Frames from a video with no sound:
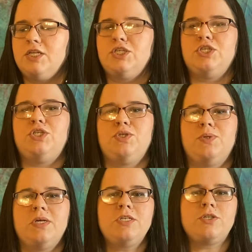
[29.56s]
To do
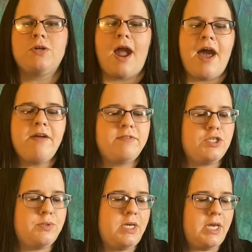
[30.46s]
this craft,
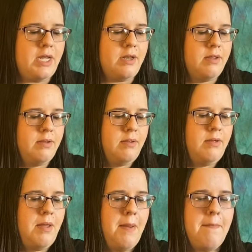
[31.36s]
you need
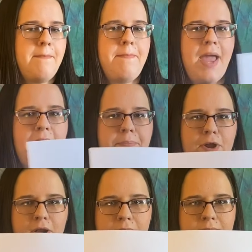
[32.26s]
paper,